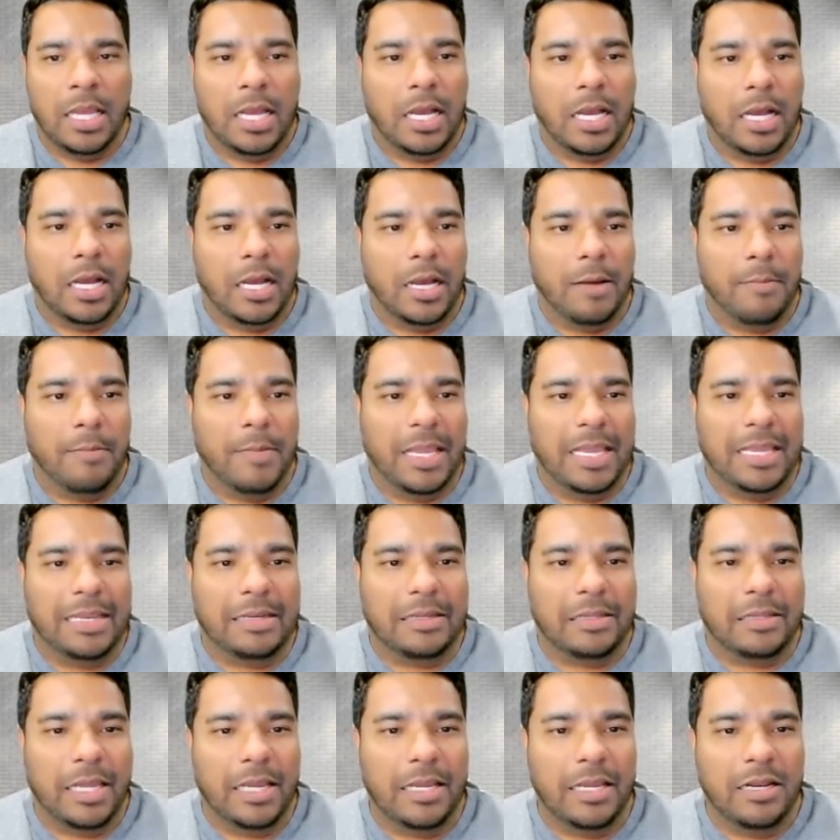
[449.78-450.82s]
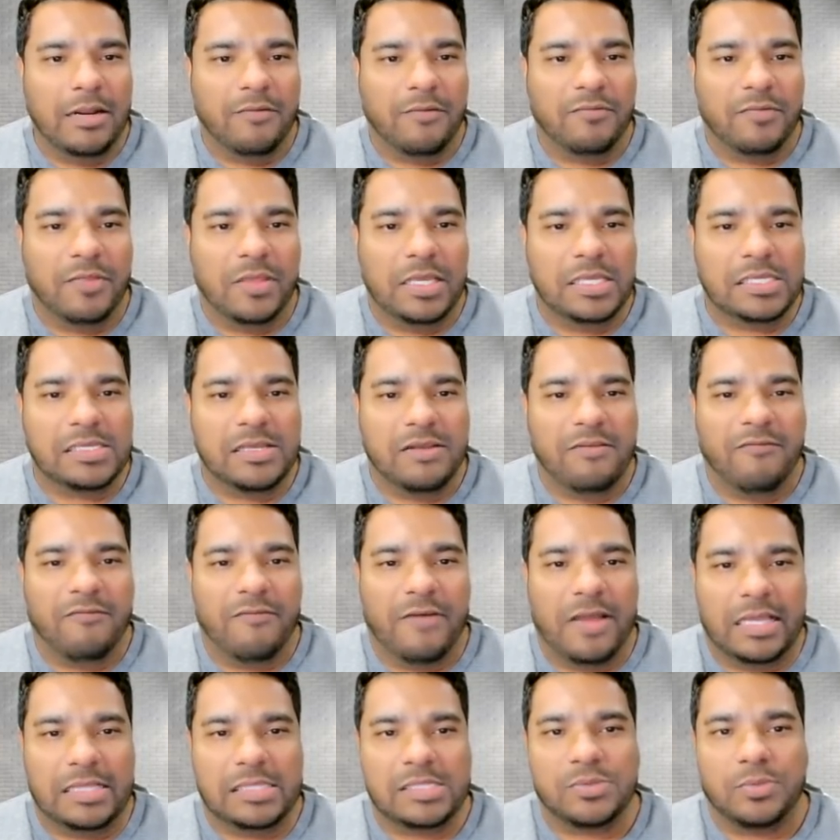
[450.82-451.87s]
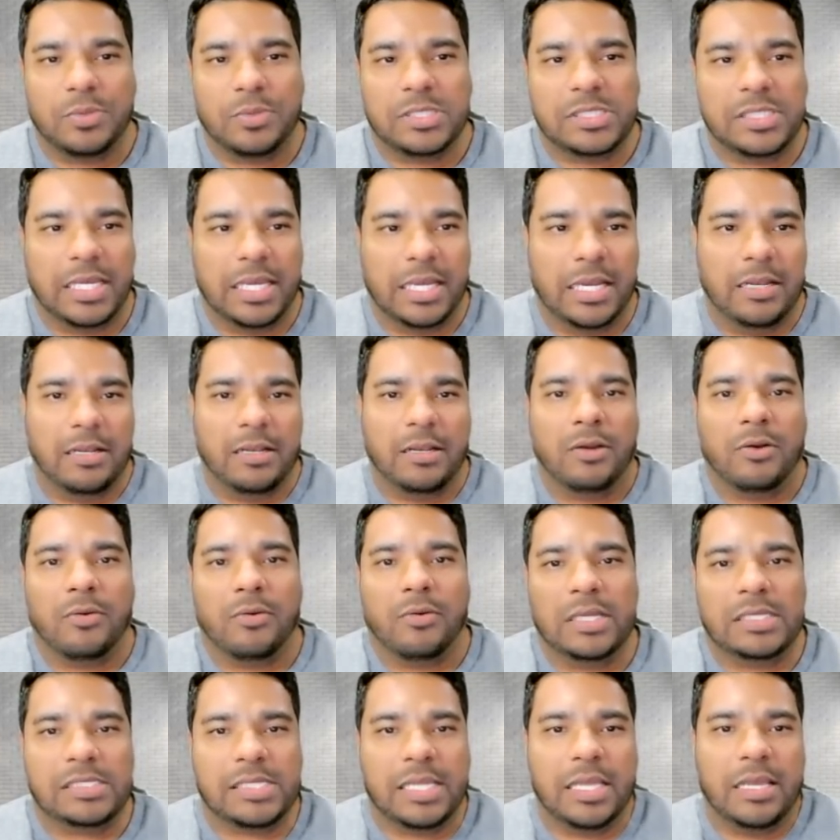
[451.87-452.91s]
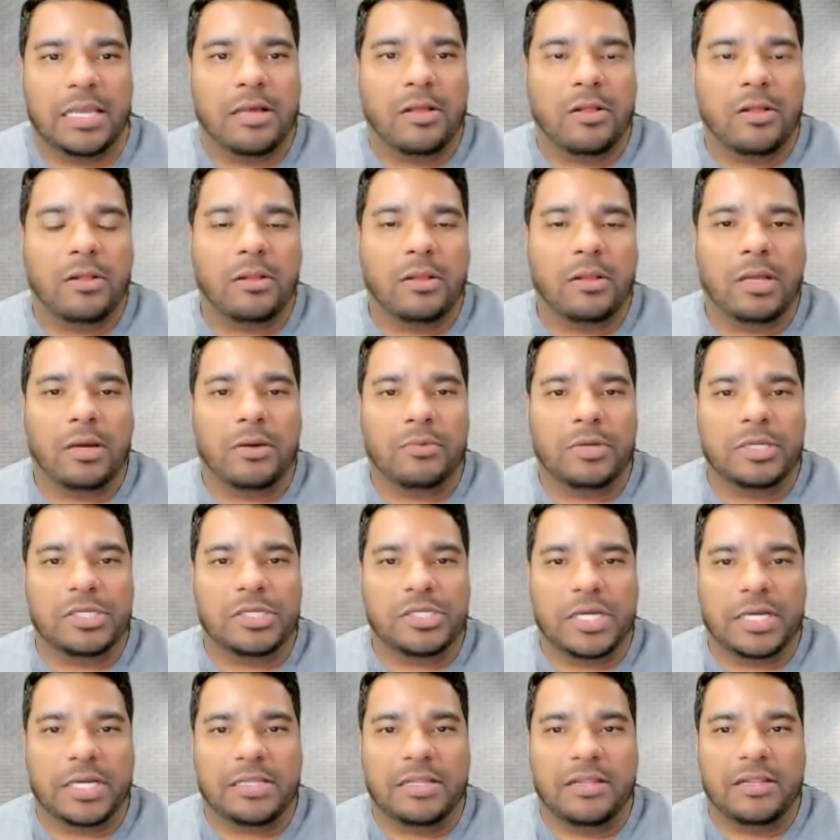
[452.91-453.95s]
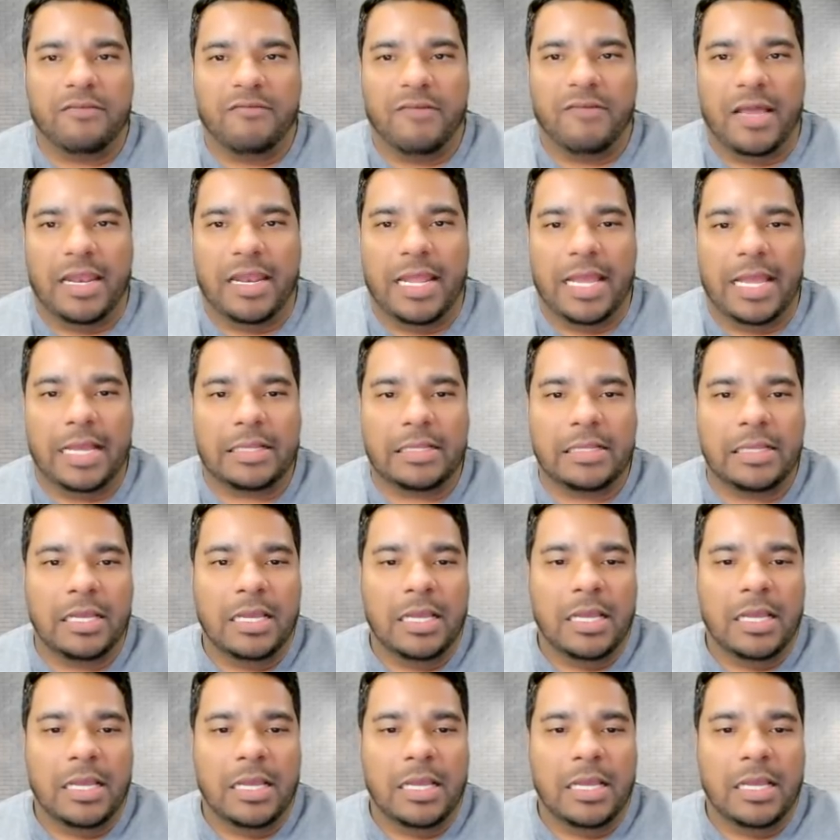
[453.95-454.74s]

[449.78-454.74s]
Um, in light of these events, once again, Grayscale uh, rejecting the VanEck.